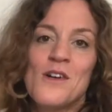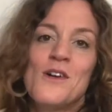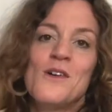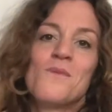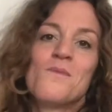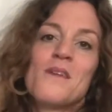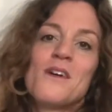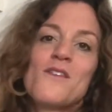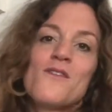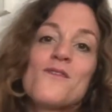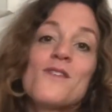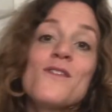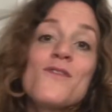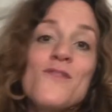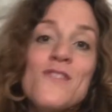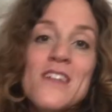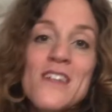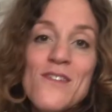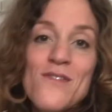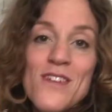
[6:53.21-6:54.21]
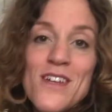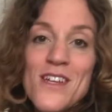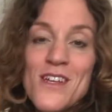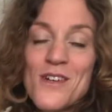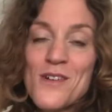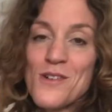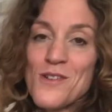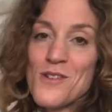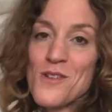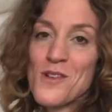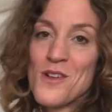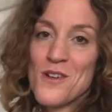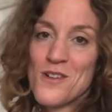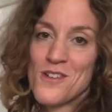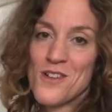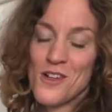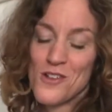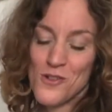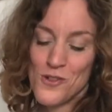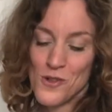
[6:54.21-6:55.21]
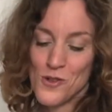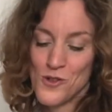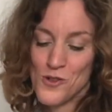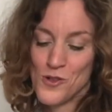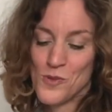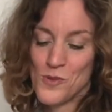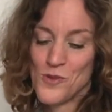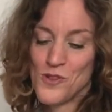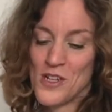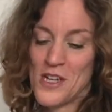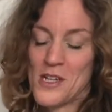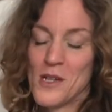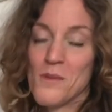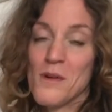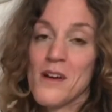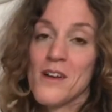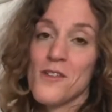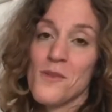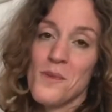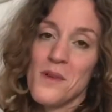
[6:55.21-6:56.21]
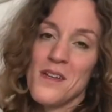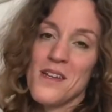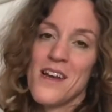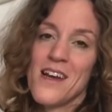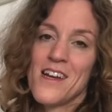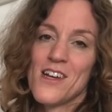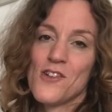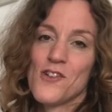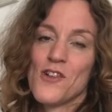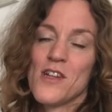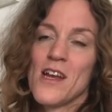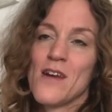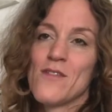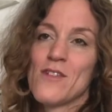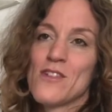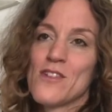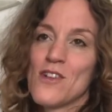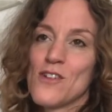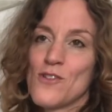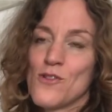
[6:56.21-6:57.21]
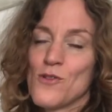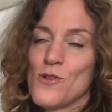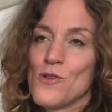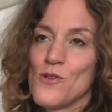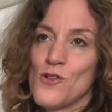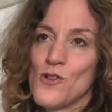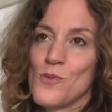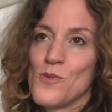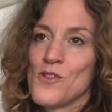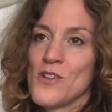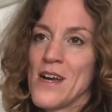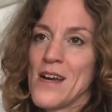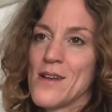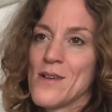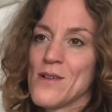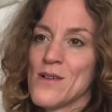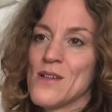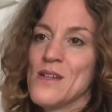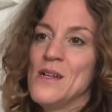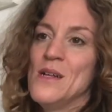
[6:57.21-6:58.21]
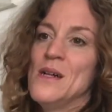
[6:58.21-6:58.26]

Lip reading: my thrifting videos on our Dutch YouTube channel. My husband and I actually have a Dutch YouTube channel.